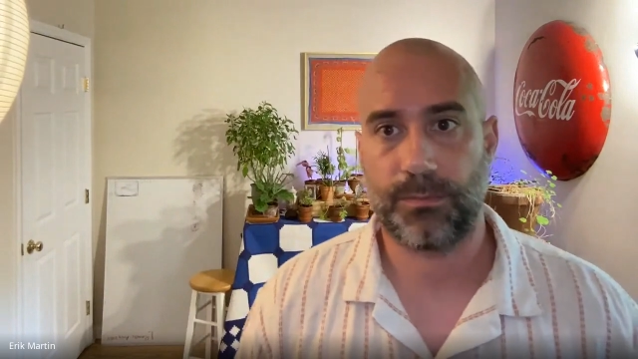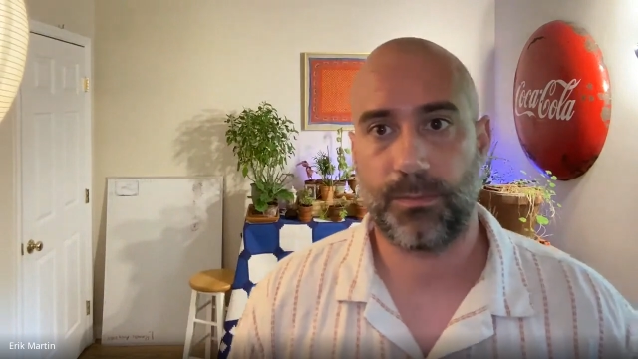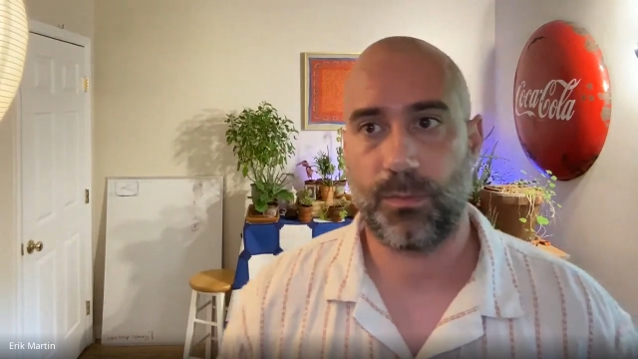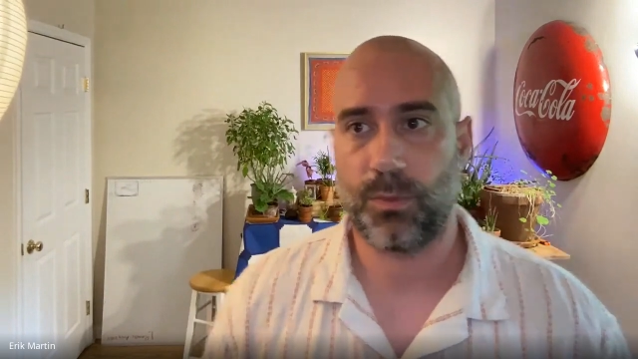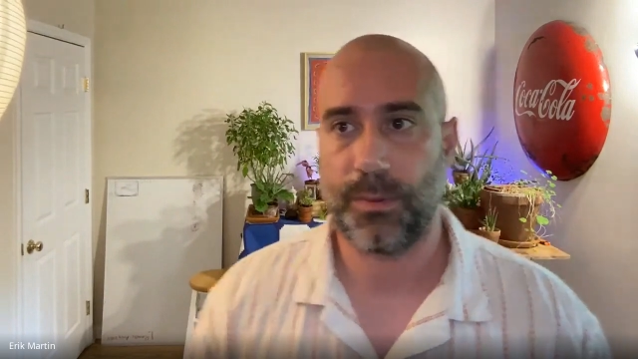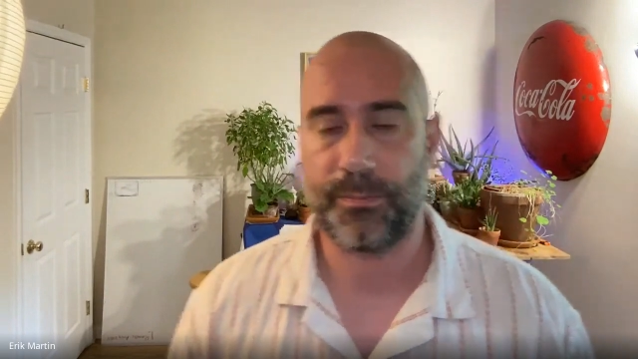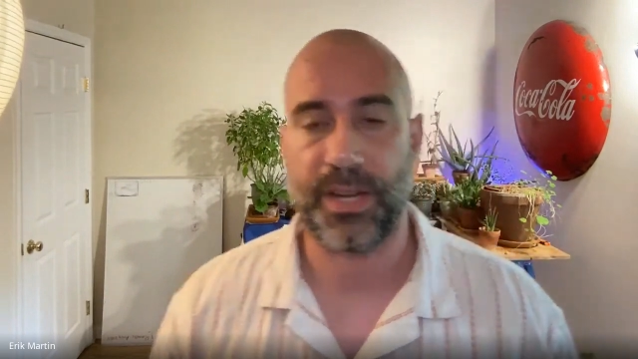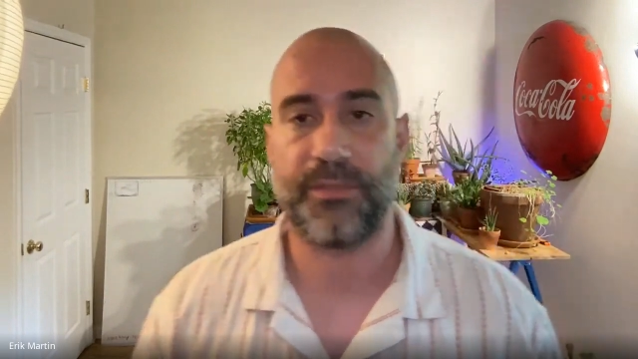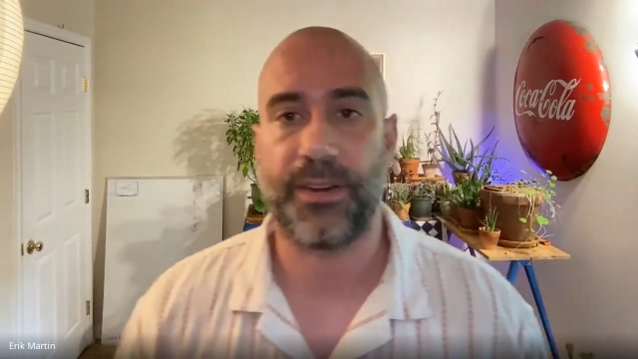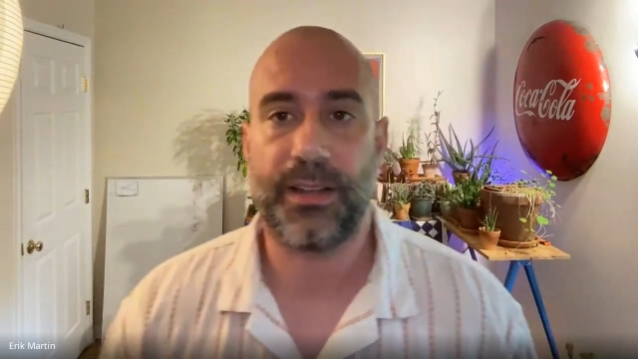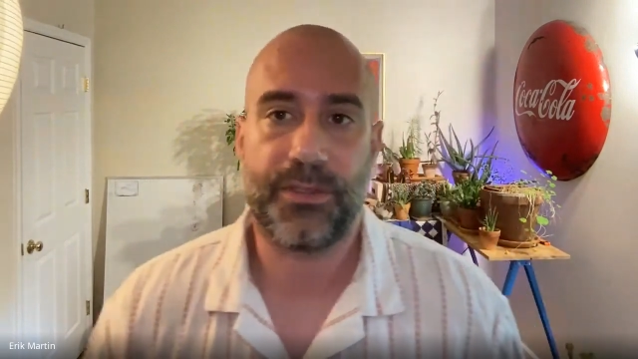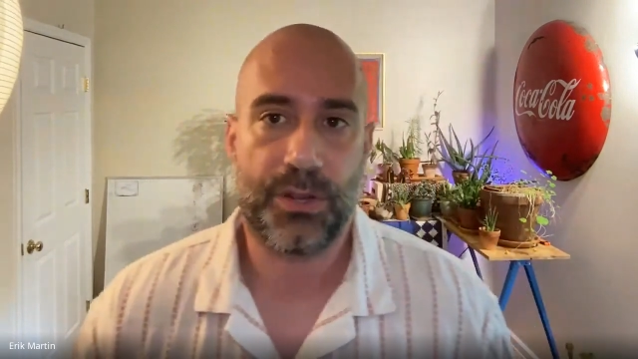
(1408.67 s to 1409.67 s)
what
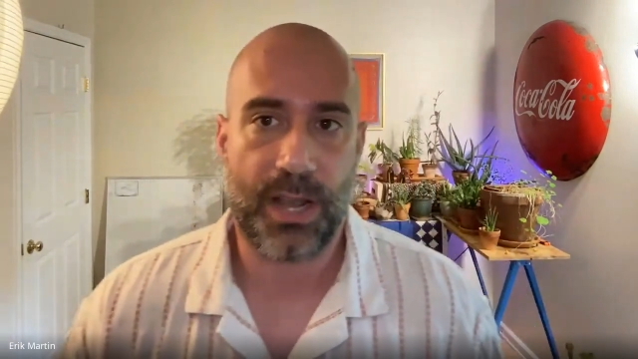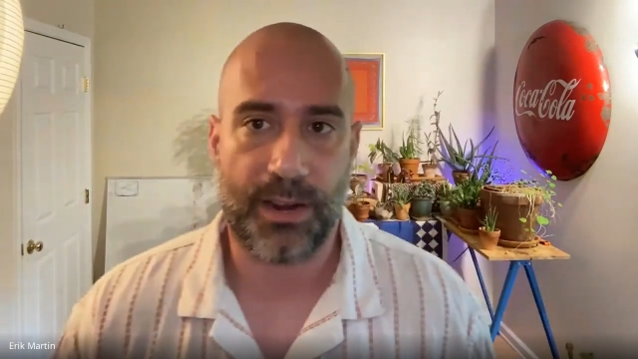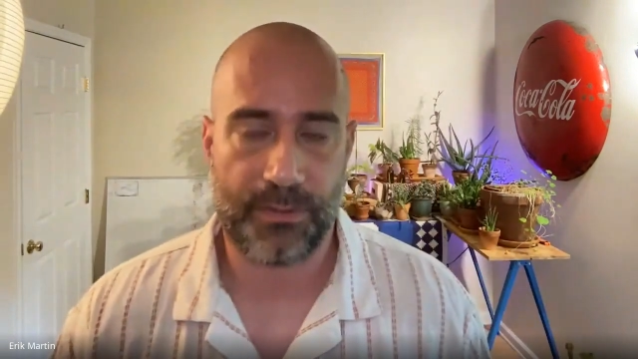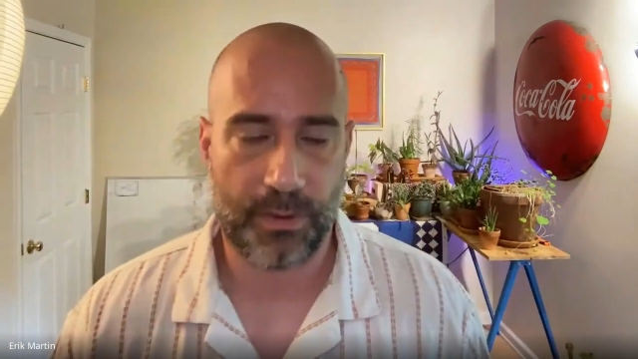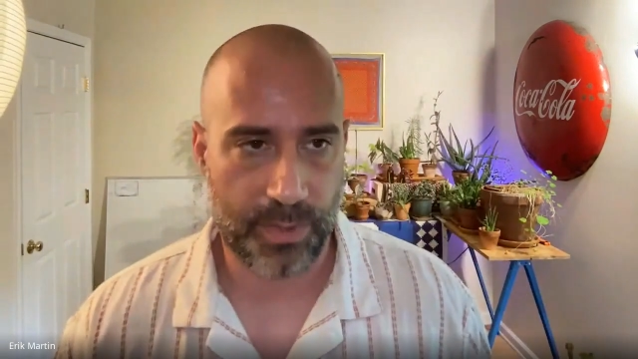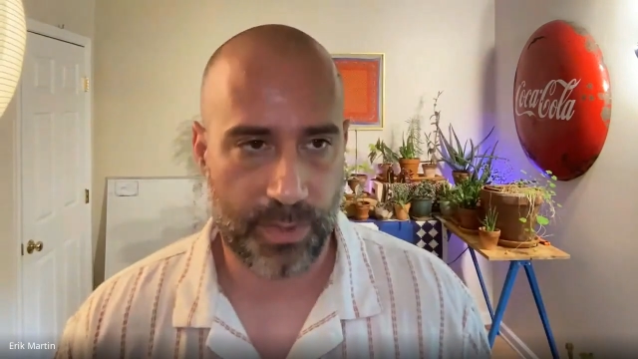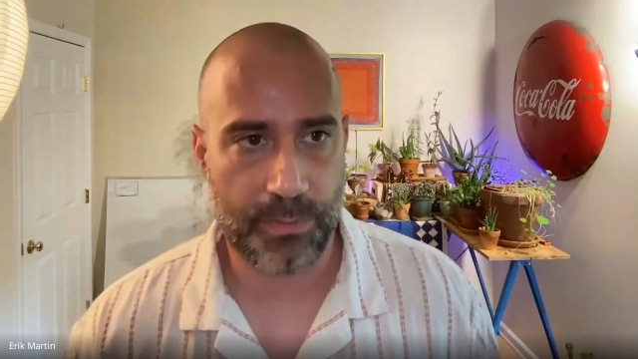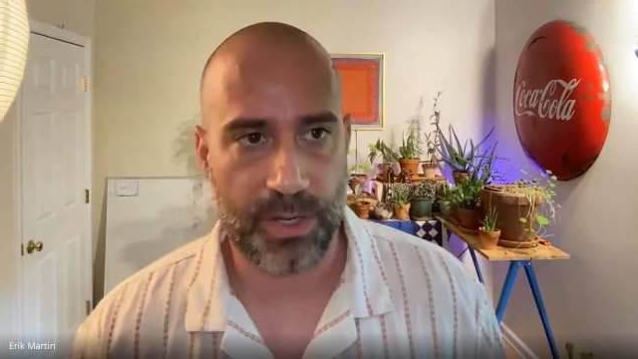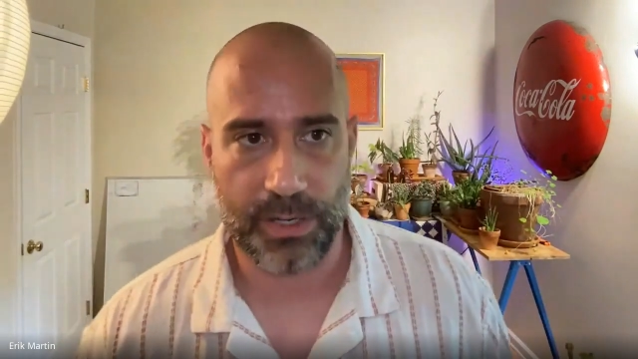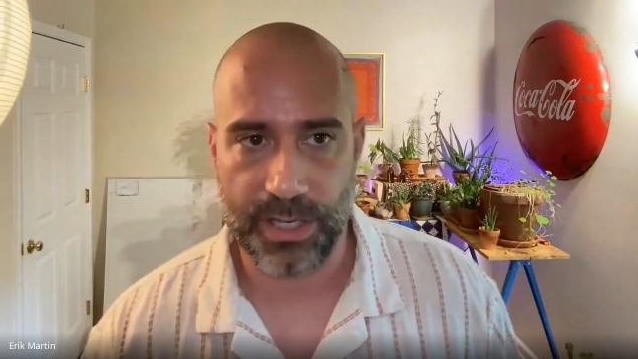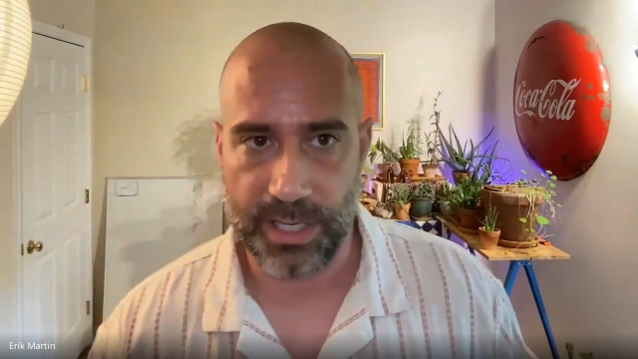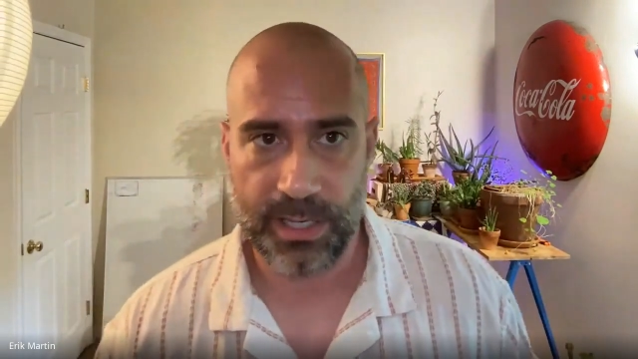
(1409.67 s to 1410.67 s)
benefit have you gotten from the
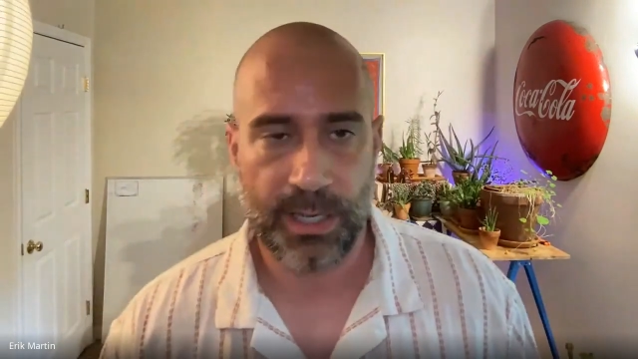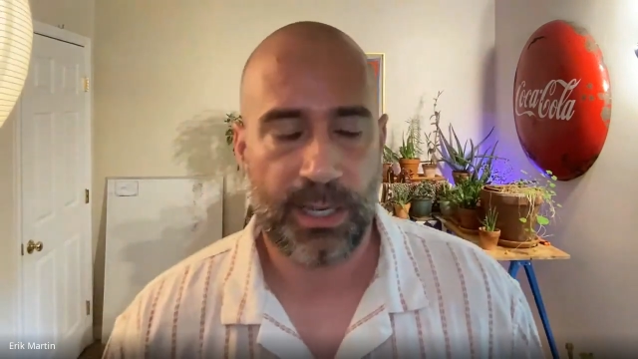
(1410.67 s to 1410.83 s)
community?